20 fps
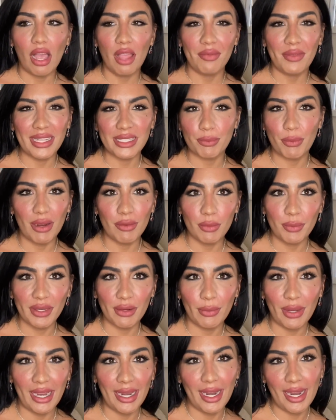That's probably
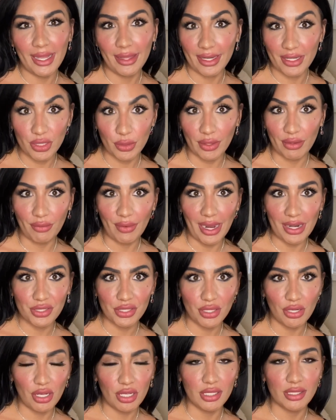why I like doing
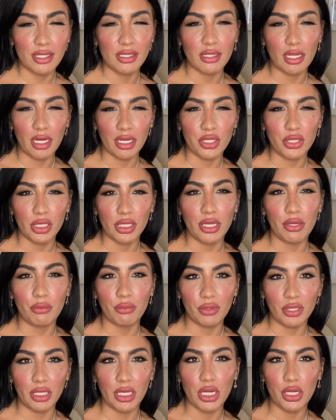fashion hauls, because I actually
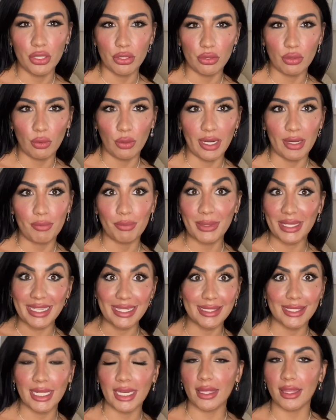really enjoy
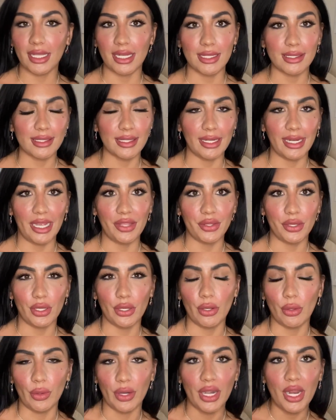piecing things
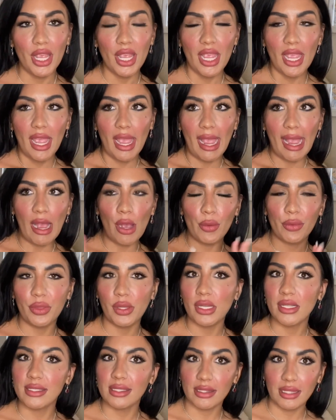together or how
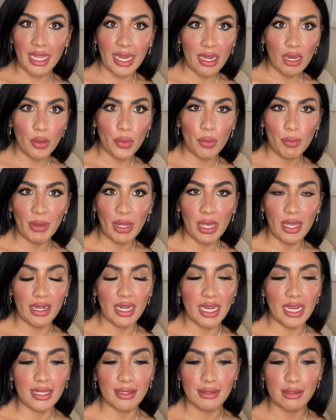things lay on the
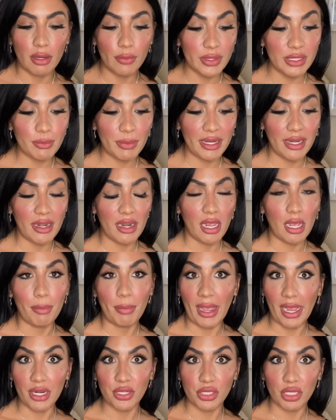body. It's always been a
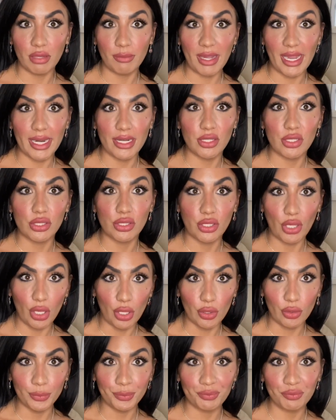passion of mine.
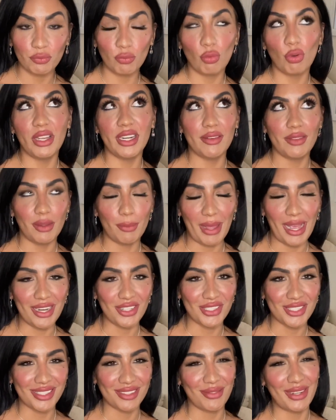So one of the
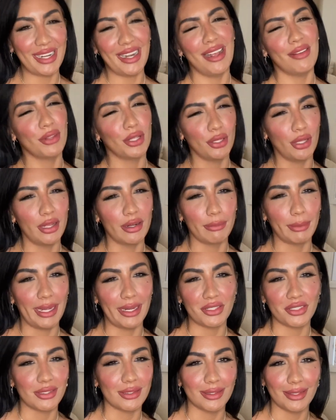passions of mine, I have a lot of
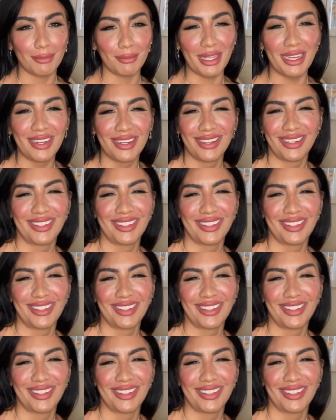passions, I'm like,